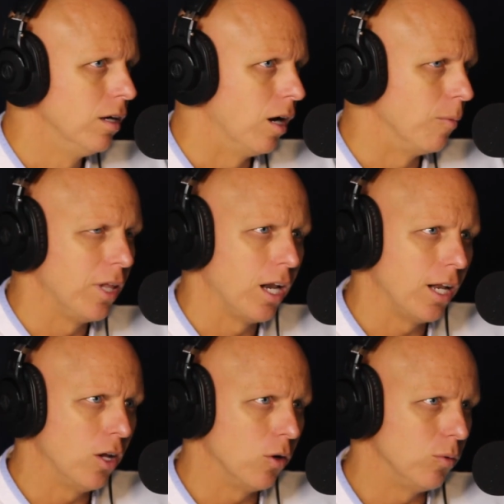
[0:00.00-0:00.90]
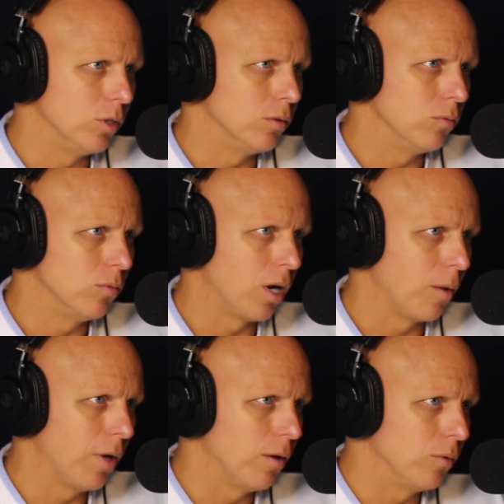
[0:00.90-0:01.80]
And then I know when I
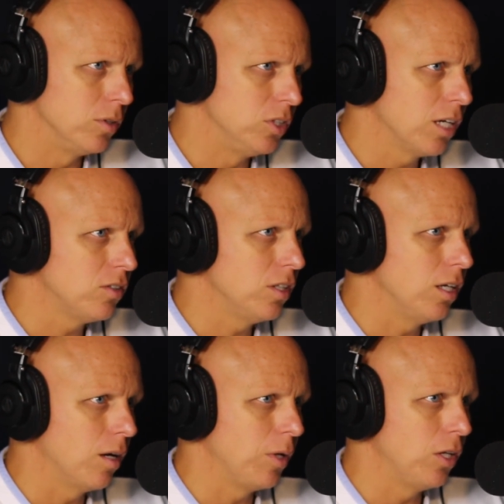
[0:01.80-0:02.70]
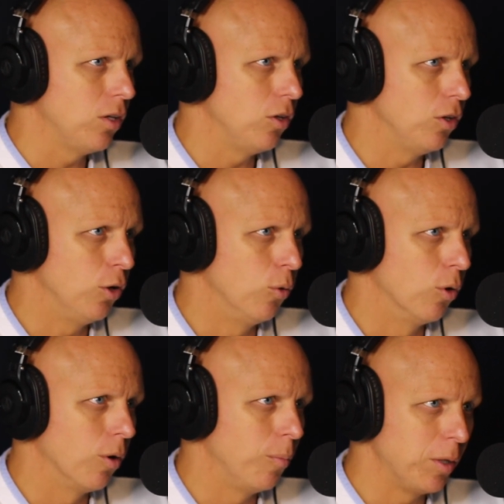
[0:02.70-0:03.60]
met with Jesse, I mean, you
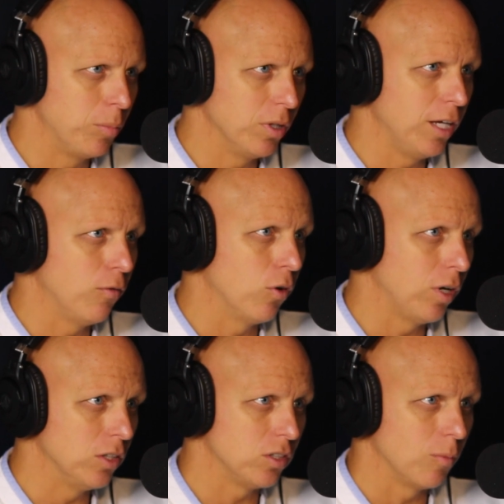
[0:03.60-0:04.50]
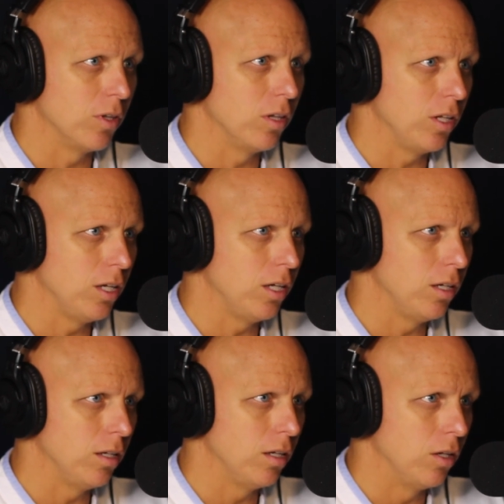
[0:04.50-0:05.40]
were a big believer in some of
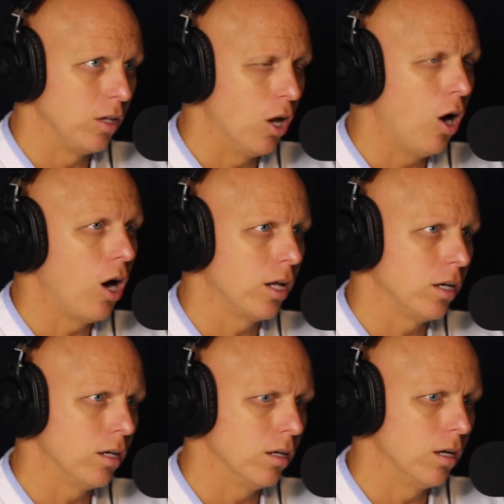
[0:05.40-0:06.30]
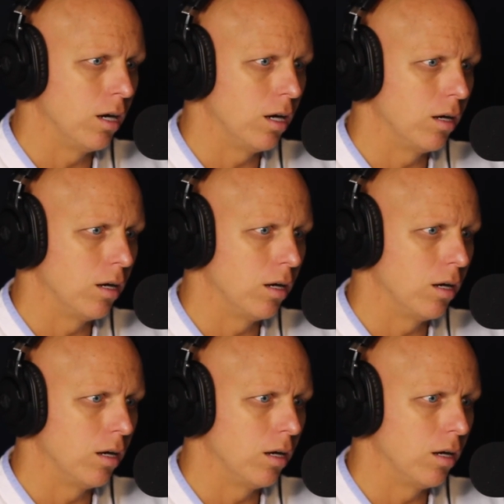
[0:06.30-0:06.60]
the non-organic,